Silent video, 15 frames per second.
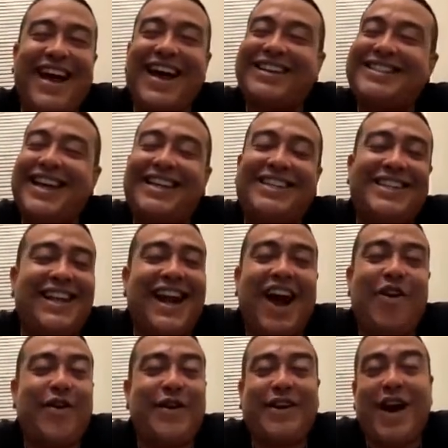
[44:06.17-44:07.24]
I was like, shit,
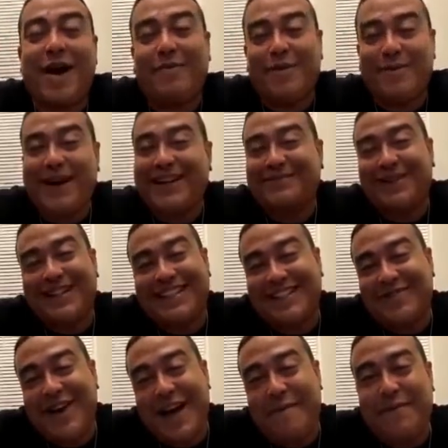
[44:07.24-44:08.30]
I already compromised
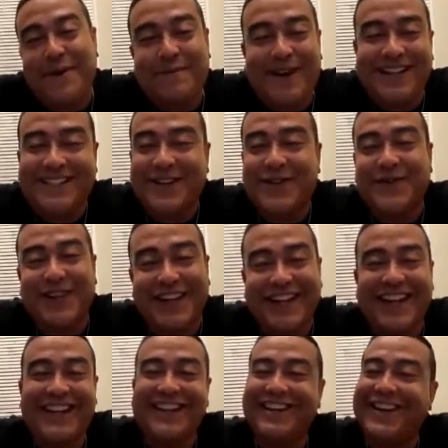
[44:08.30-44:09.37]
myself. I gotta put myself in
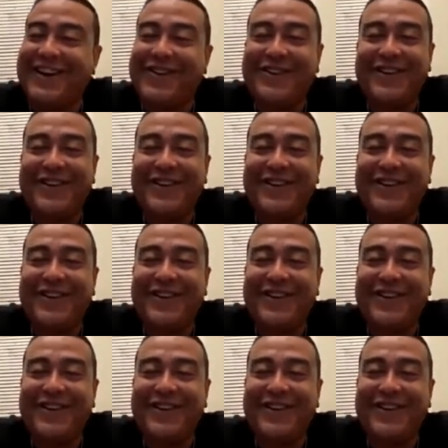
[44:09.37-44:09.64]
there, you know?